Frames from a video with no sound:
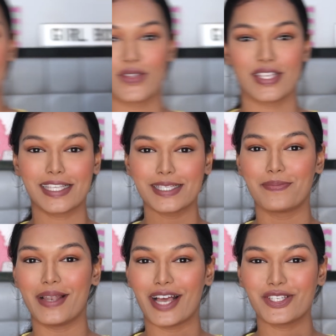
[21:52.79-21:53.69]
So this
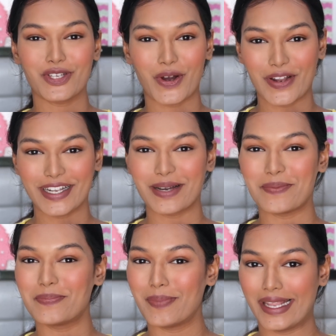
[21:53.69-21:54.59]
is blush all
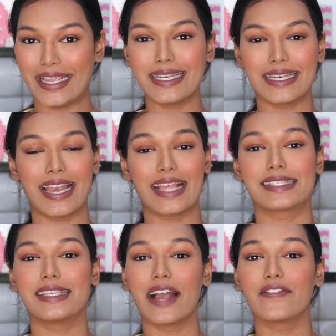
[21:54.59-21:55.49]
complete.
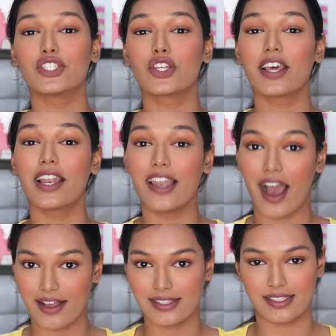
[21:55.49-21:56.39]
Let's dive into the
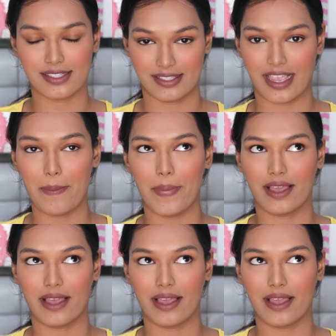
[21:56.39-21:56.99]
last step.